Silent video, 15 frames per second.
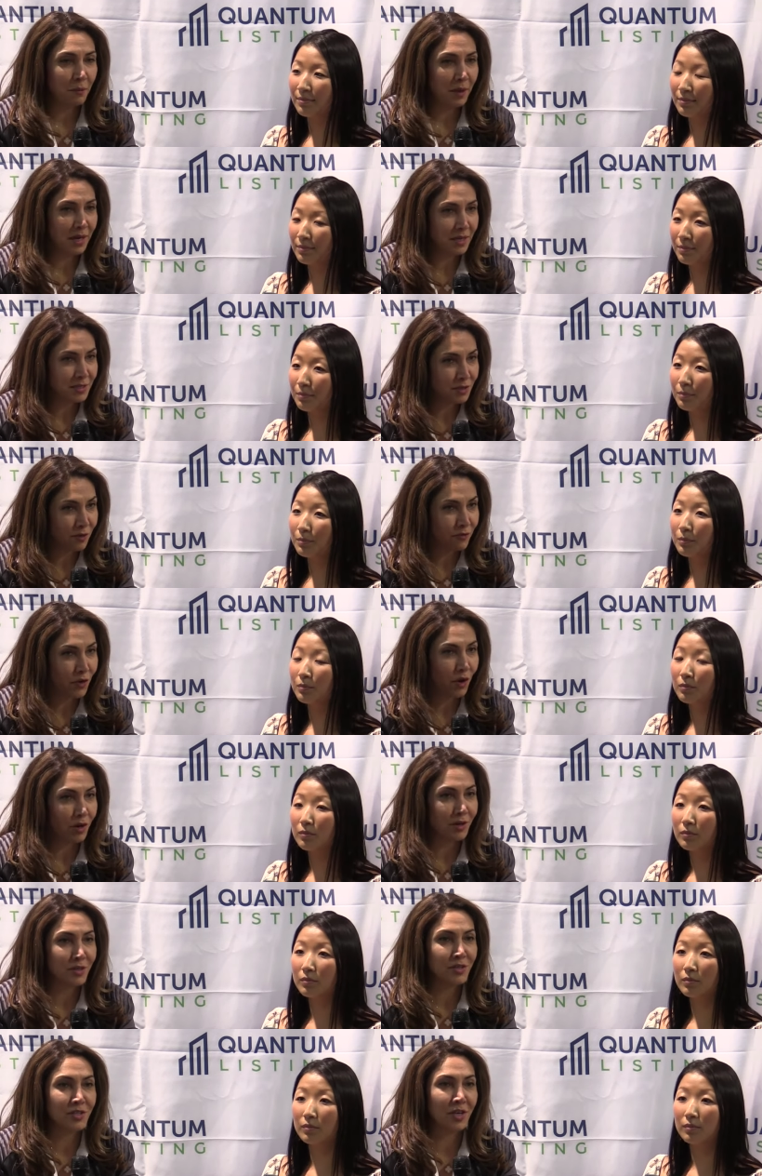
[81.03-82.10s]
Speaker 1: millions of
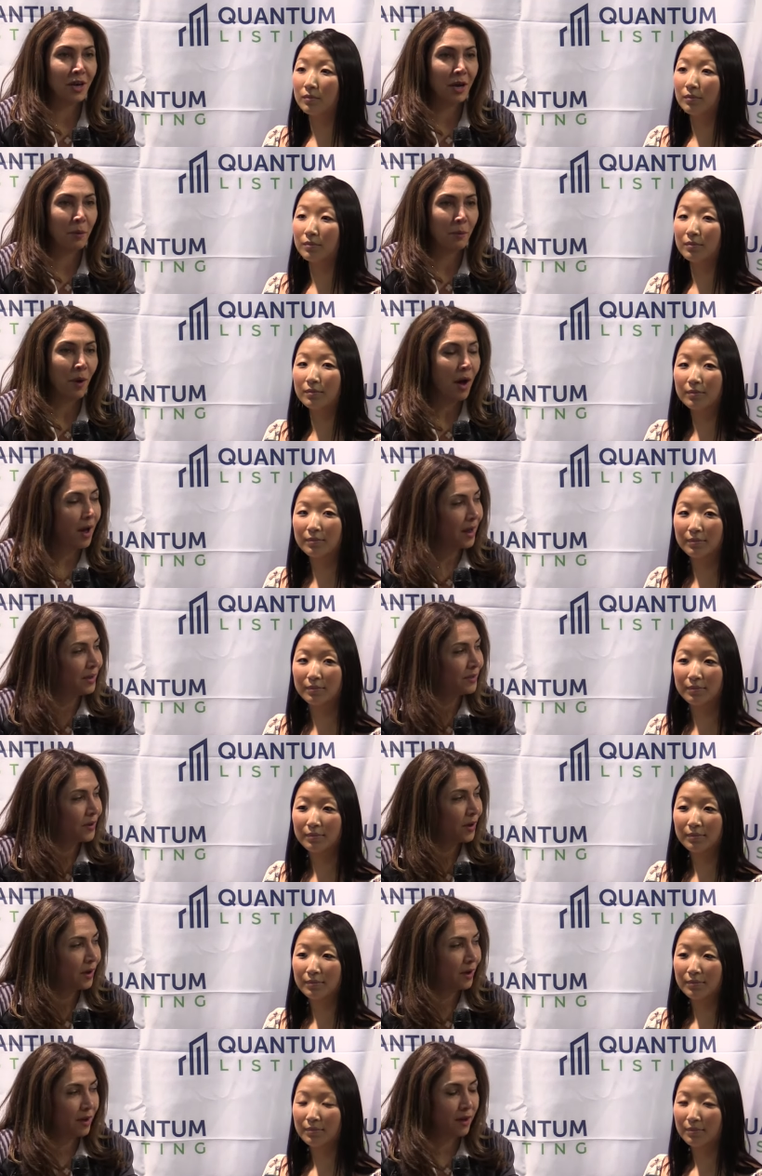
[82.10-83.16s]
dollars uh, behind
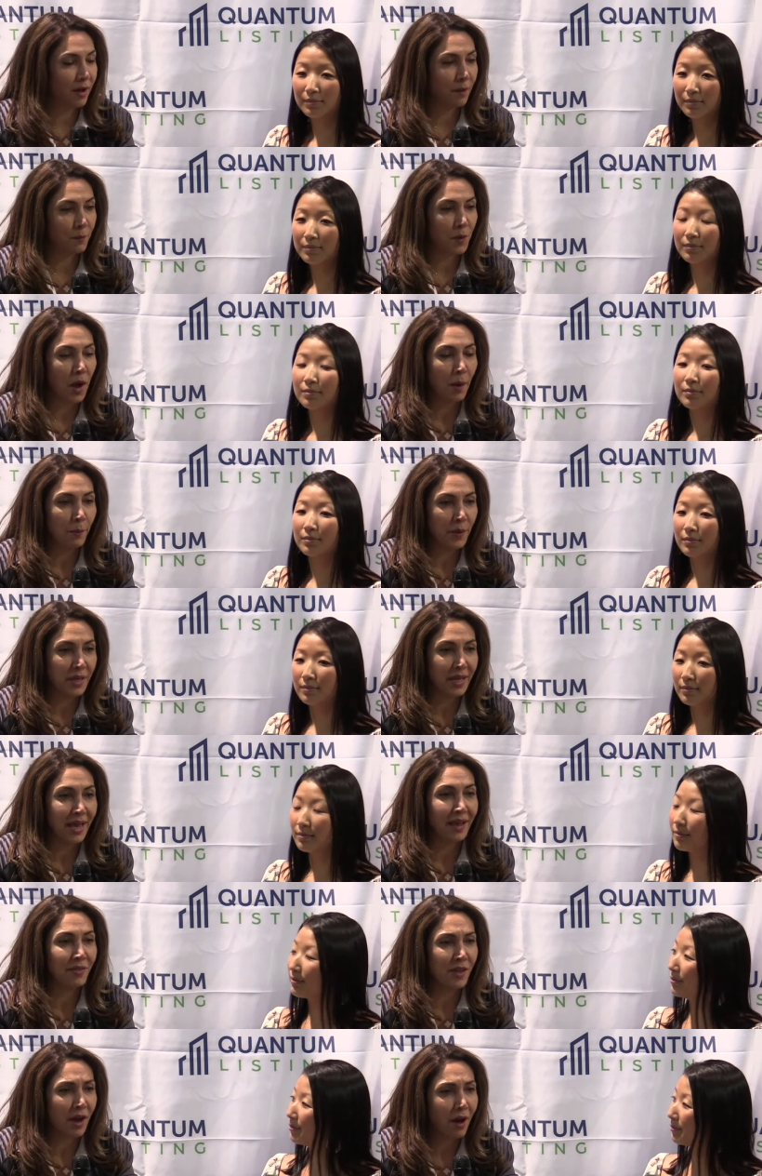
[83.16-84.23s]
the um, company,
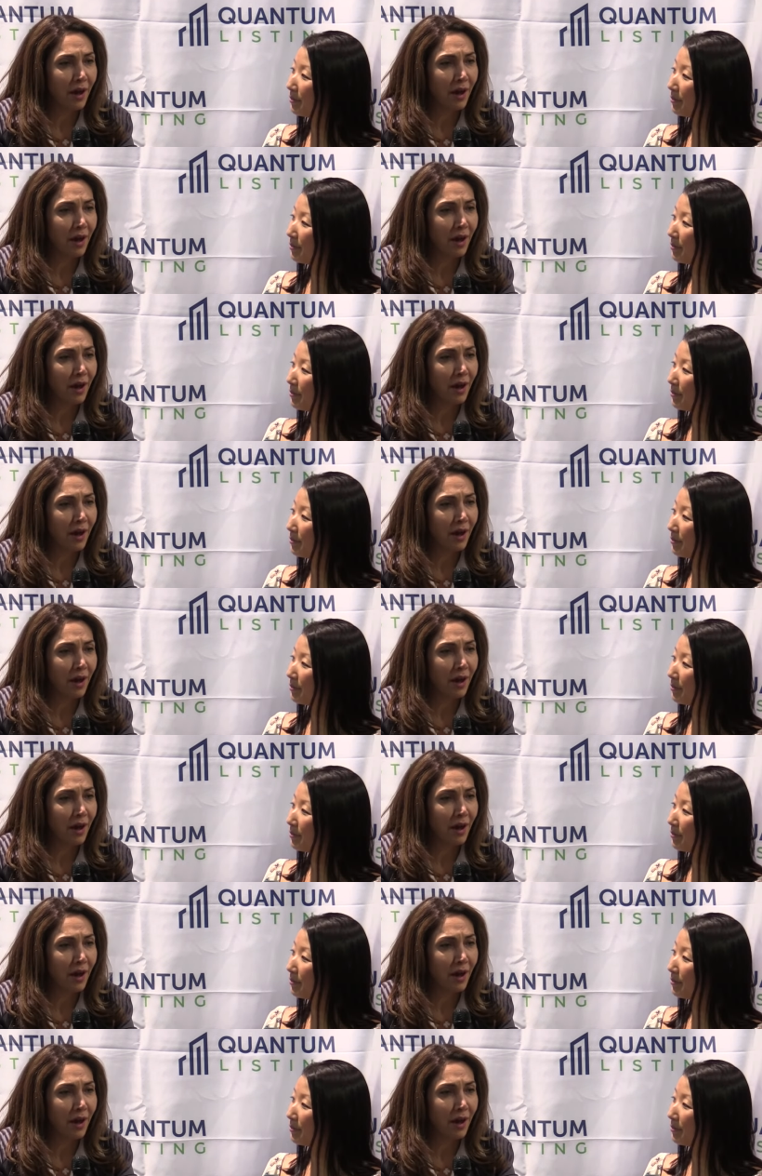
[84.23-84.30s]
and the